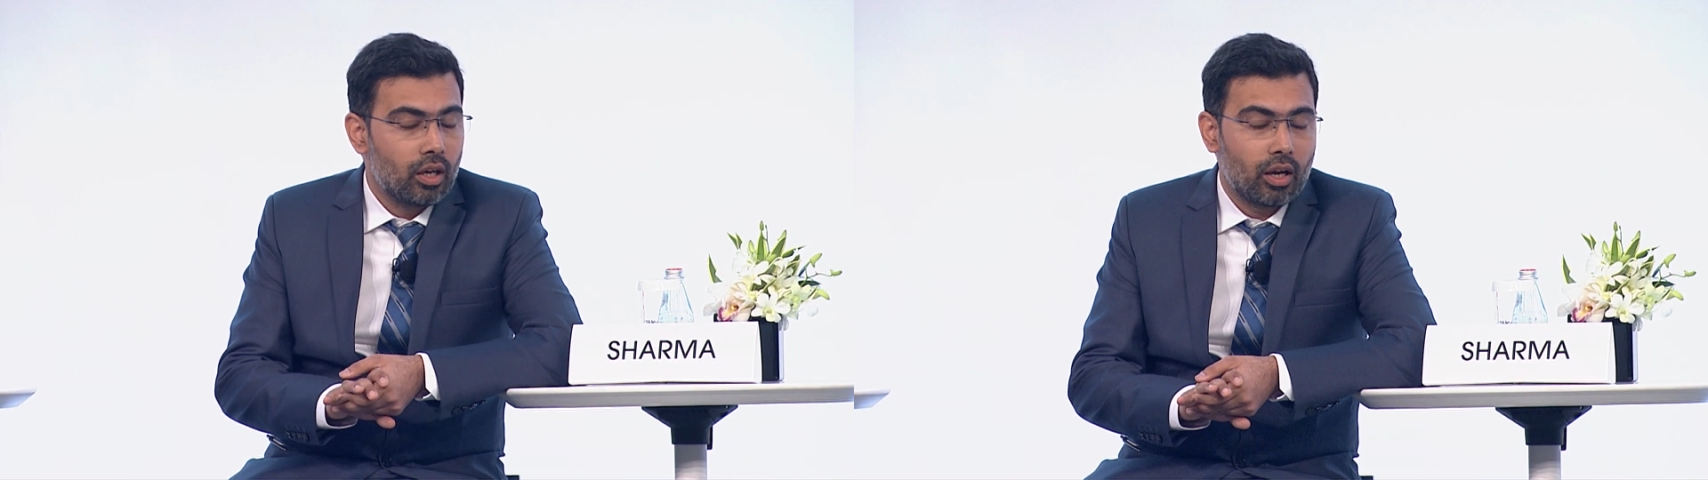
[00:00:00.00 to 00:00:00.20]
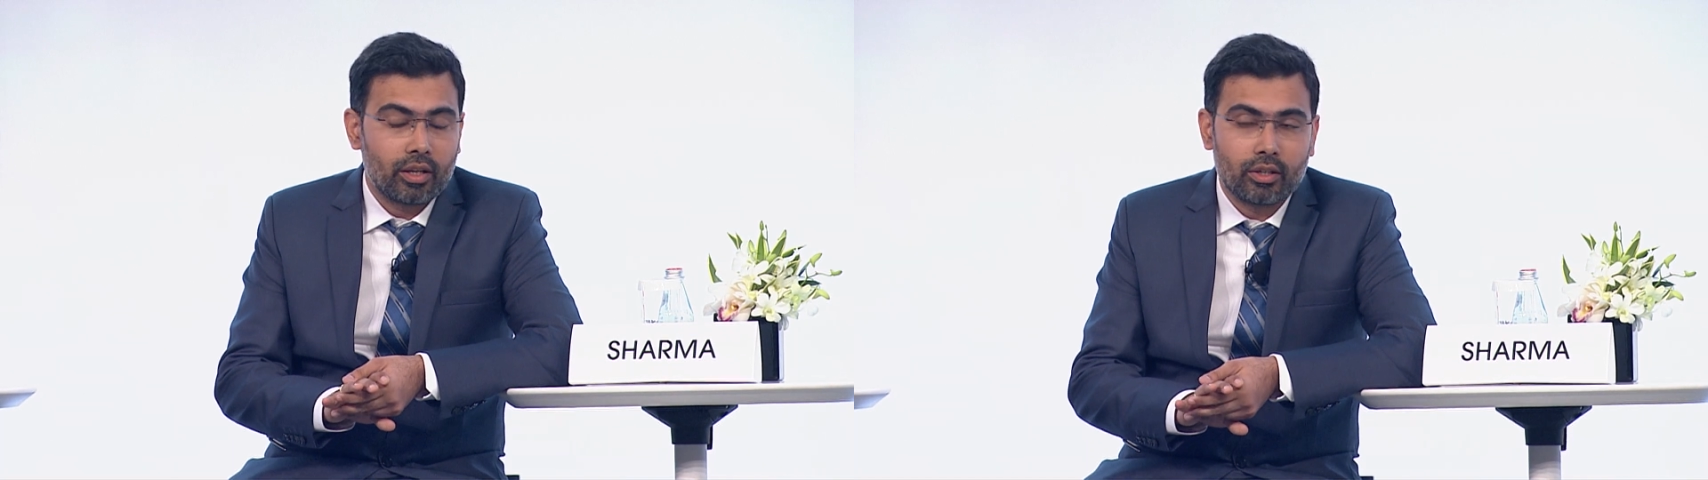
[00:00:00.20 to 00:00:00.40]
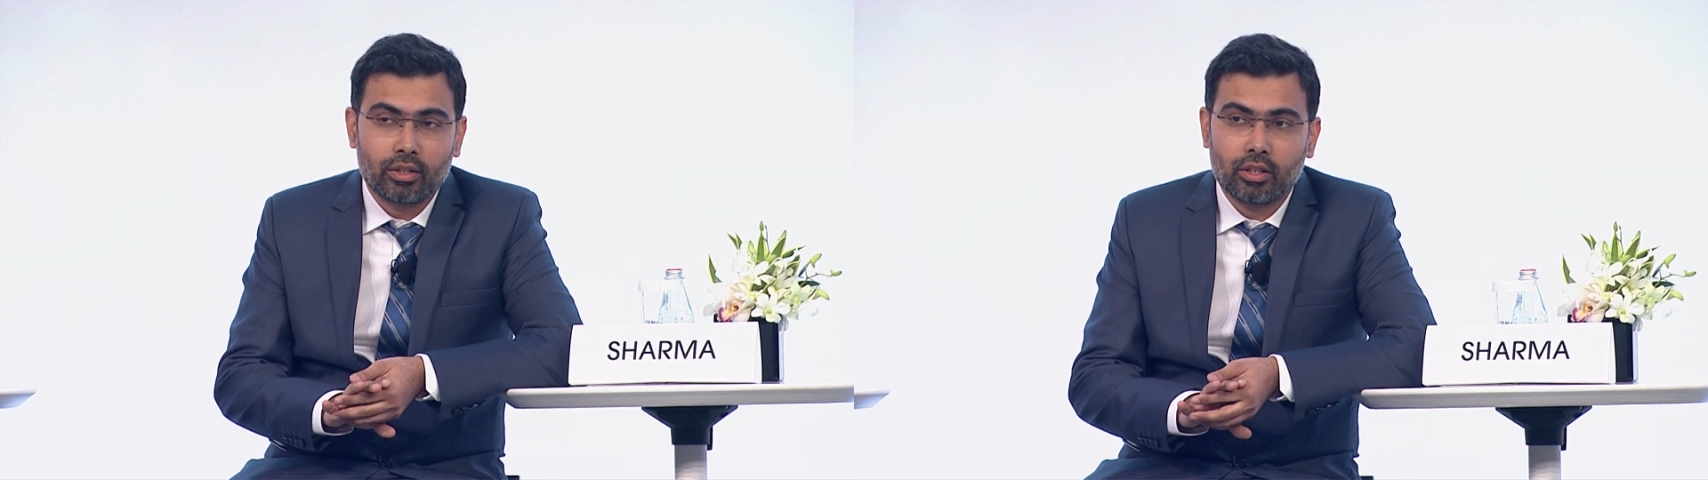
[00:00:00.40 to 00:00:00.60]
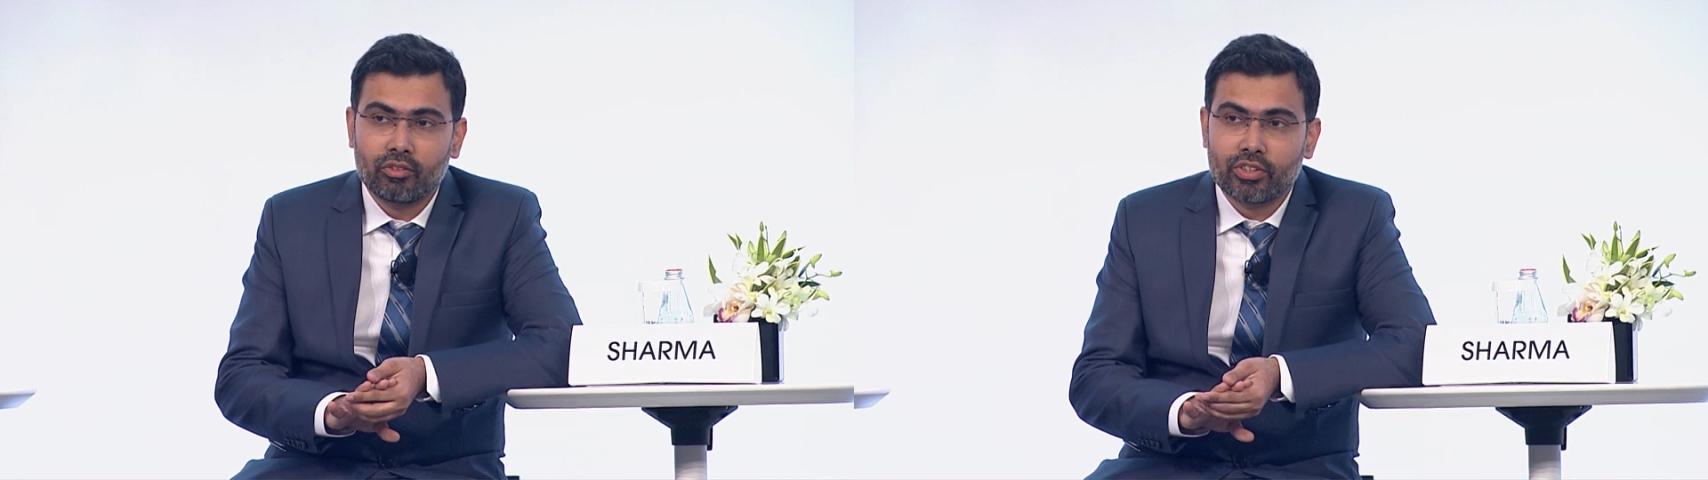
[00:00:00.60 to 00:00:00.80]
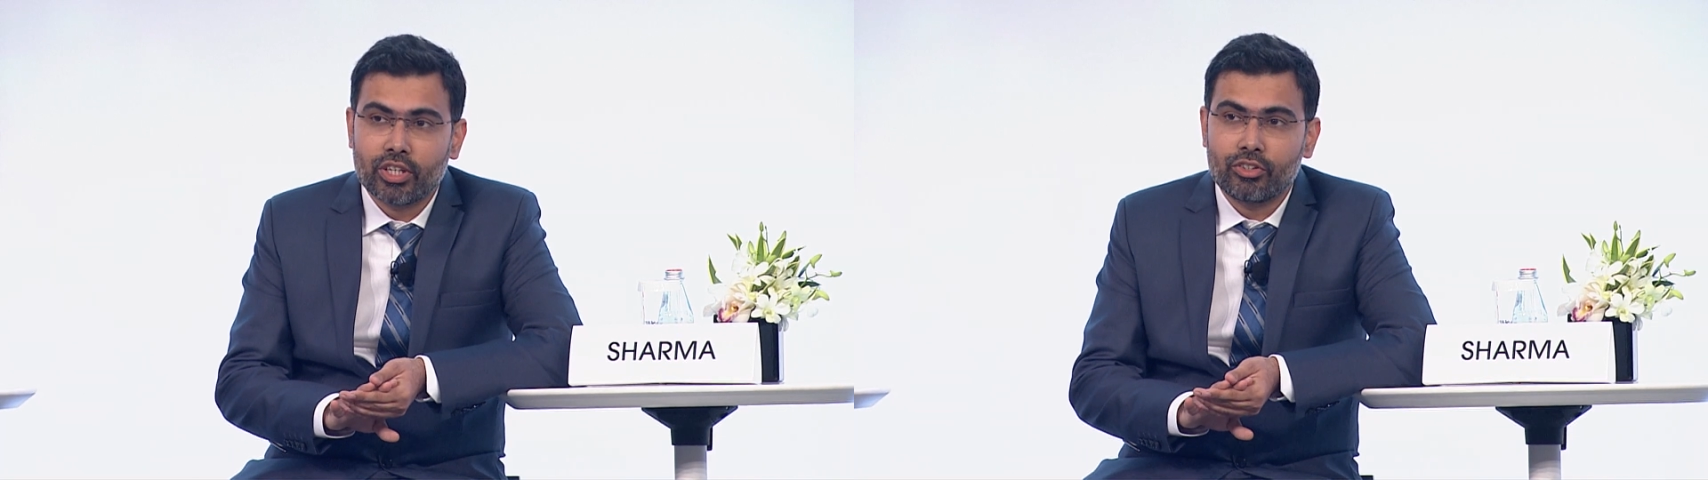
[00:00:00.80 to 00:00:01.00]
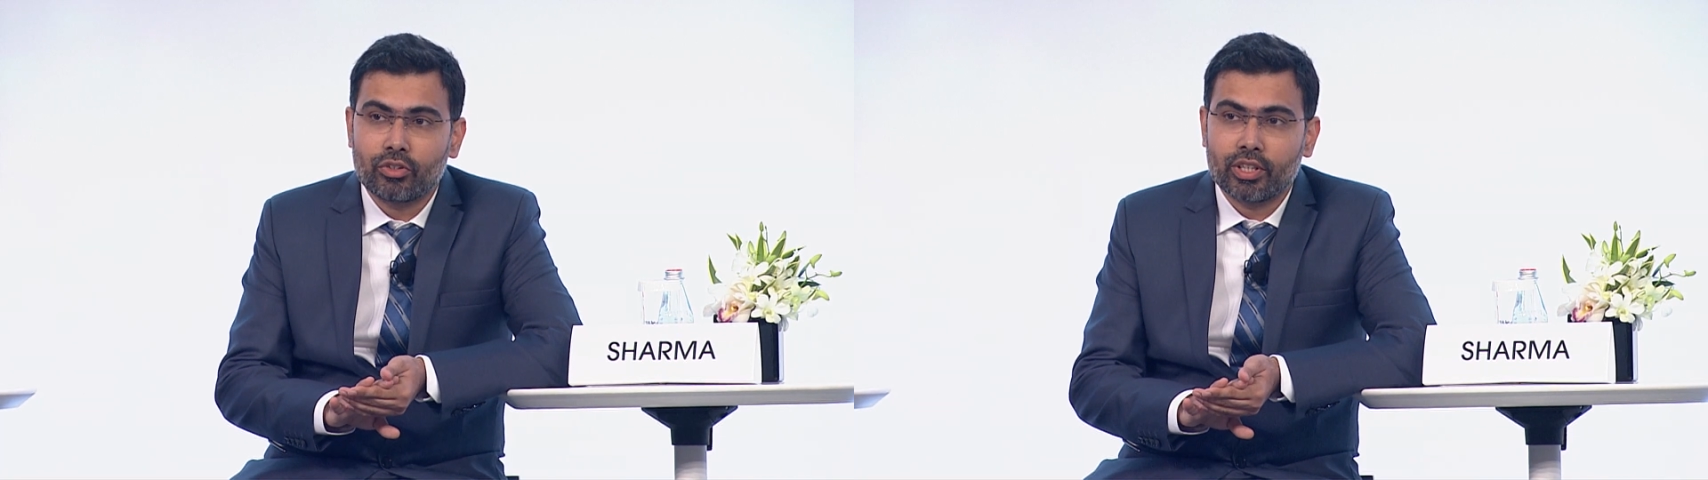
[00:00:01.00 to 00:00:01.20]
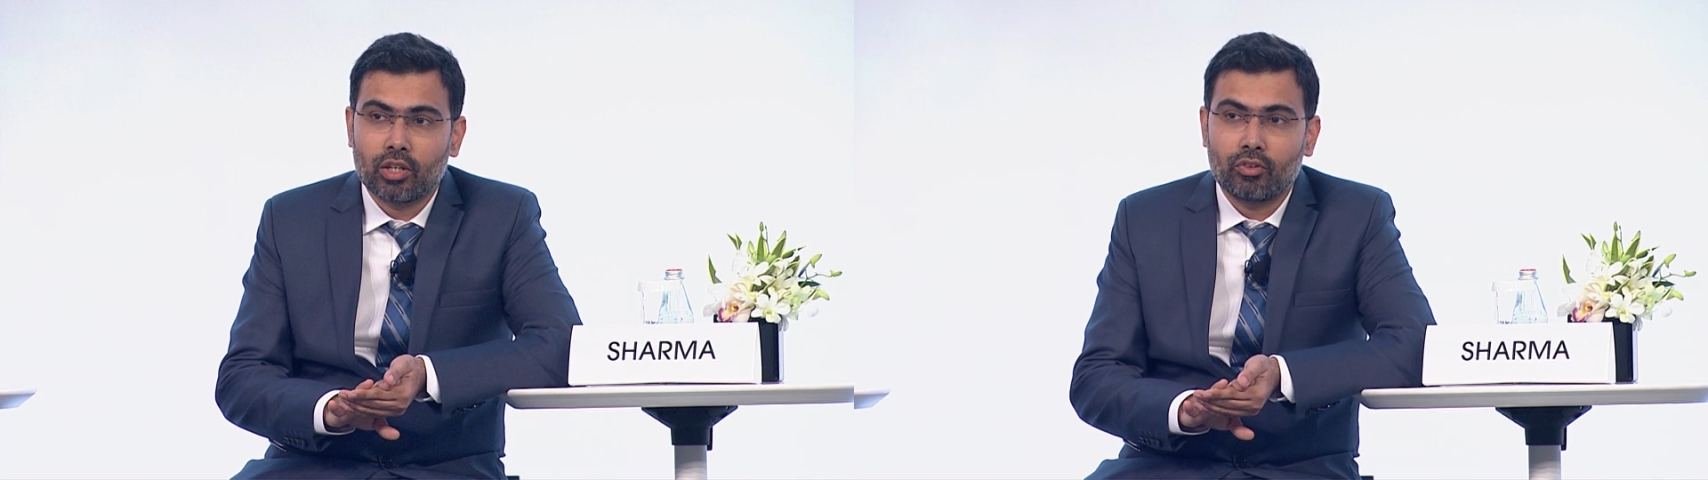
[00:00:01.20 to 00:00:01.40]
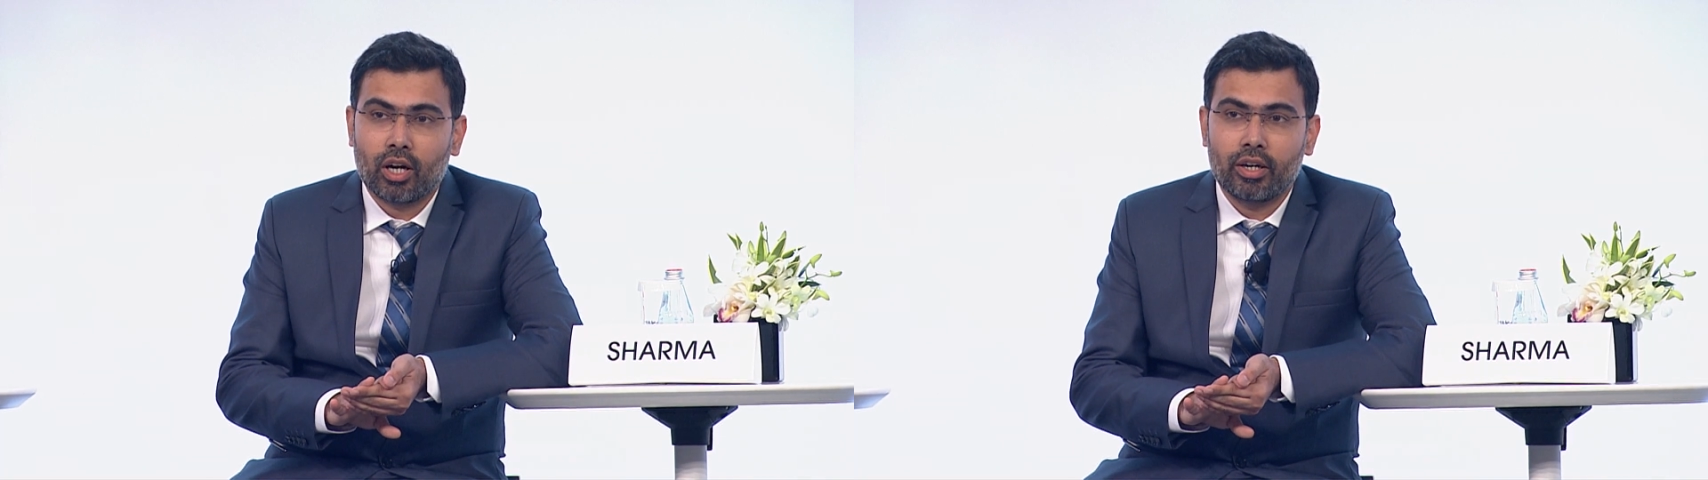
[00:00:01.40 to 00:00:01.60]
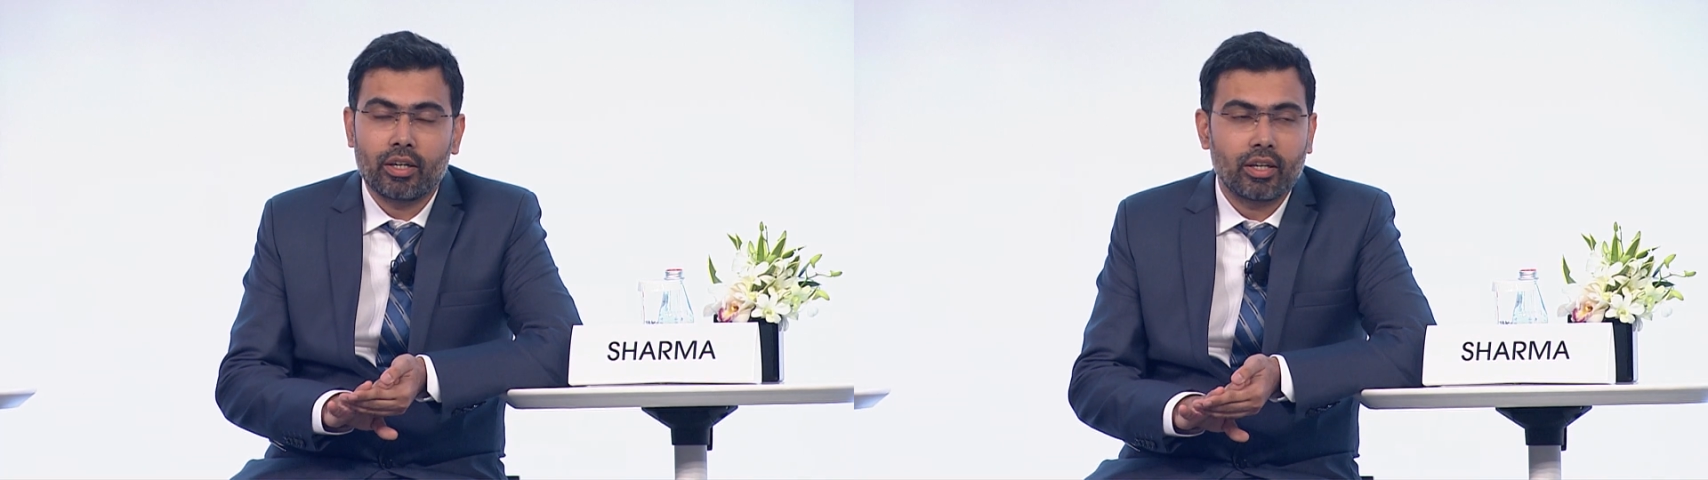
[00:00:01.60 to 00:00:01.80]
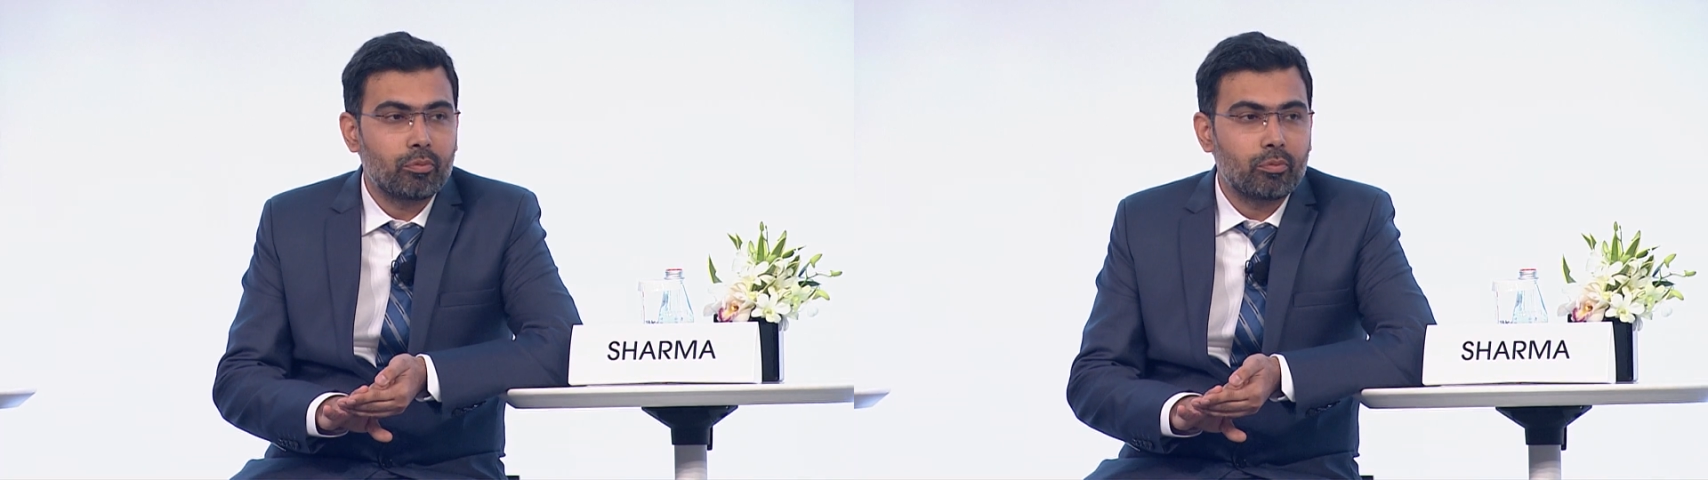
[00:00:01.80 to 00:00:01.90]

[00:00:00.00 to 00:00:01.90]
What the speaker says: At the turn of the century, there were 110